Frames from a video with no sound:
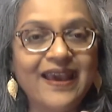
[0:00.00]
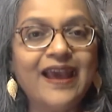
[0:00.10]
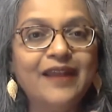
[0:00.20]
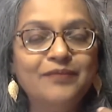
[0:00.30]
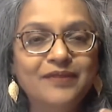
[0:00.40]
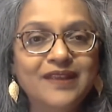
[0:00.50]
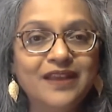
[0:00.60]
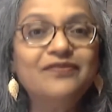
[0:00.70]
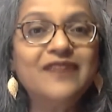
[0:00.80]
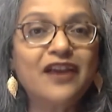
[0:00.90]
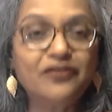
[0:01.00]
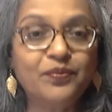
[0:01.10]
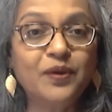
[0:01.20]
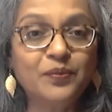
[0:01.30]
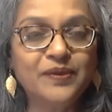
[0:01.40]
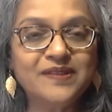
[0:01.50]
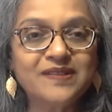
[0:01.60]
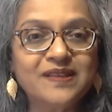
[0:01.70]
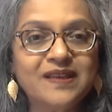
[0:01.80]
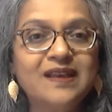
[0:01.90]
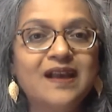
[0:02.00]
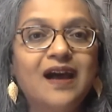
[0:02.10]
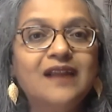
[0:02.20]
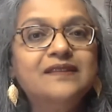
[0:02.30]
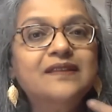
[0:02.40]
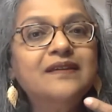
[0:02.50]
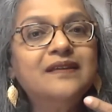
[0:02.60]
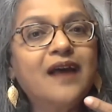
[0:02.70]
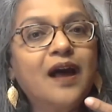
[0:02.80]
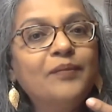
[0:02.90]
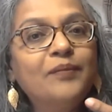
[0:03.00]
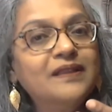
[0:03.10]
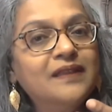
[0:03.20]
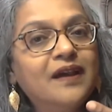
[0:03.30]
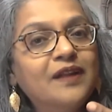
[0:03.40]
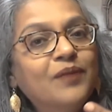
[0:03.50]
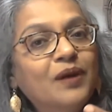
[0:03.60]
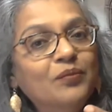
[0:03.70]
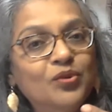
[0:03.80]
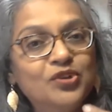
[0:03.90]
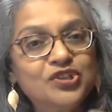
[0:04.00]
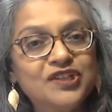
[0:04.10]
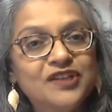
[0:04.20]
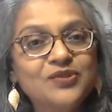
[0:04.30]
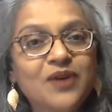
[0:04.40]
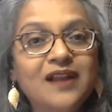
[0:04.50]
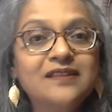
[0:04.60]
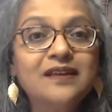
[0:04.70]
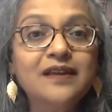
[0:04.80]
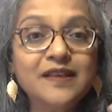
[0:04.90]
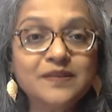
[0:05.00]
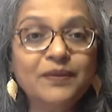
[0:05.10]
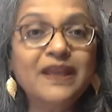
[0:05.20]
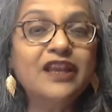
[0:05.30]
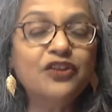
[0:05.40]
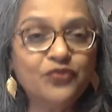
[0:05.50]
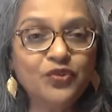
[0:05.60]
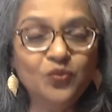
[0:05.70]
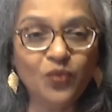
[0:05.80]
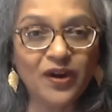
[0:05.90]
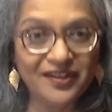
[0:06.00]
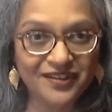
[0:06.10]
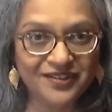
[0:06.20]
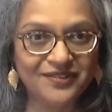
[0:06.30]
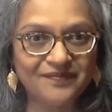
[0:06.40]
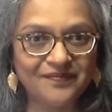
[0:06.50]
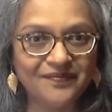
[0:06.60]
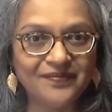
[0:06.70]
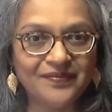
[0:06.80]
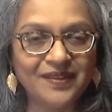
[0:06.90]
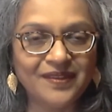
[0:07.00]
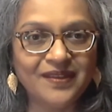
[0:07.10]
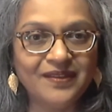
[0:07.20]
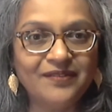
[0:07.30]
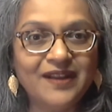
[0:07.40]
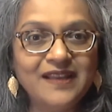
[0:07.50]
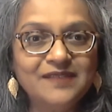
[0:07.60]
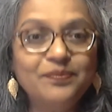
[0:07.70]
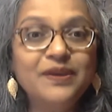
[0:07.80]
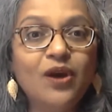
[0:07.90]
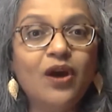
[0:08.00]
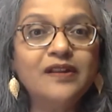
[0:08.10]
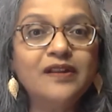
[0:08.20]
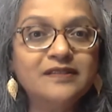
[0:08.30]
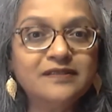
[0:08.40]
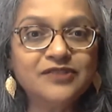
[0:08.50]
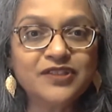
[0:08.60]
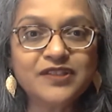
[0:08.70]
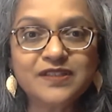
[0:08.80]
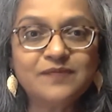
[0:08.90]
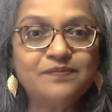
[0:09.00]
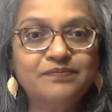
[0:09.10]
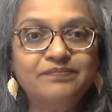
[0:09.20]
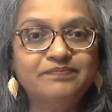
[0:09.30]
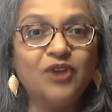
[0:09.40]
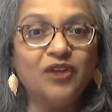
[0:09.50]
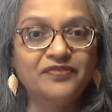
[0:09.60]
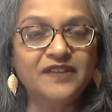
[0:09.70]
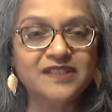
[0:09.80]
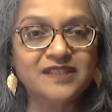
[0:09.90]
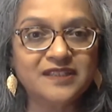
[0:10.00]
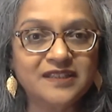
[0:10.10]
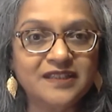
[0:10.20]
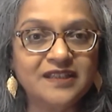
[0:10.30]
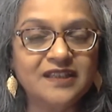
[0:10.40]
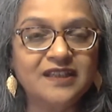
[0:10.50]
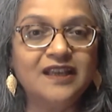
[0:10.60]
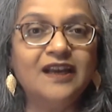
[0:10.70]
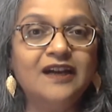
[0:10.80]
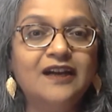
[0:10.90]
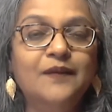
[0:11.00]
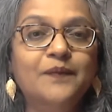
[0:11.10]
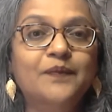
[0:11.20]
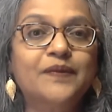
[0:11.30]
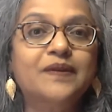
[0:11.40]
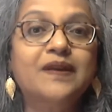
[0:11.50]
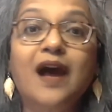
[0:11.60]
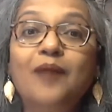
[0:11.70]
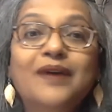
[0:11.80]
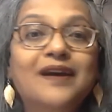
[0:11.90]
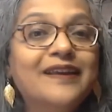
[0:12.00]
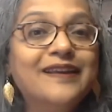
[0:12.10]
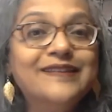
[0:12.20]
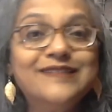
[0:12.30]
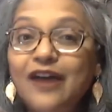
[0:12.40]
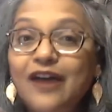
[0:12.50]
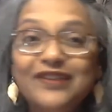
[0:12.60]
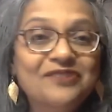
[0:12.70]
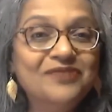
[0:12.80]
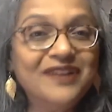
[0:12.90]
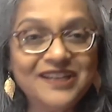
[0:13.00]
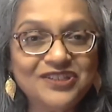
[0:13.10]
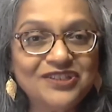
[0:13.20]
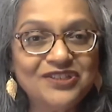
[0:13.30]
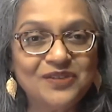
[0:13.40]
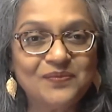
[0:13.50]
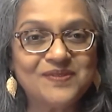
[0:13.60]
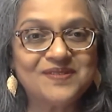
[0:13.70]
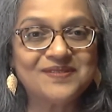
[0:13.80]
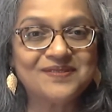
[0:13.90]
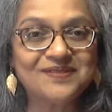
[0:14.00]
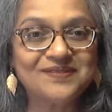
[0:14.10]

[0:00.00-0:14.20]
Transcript: and give life purpose artha kama dharma moksha so artha is meaningful work right beyond just profit um, kama is loving relationships.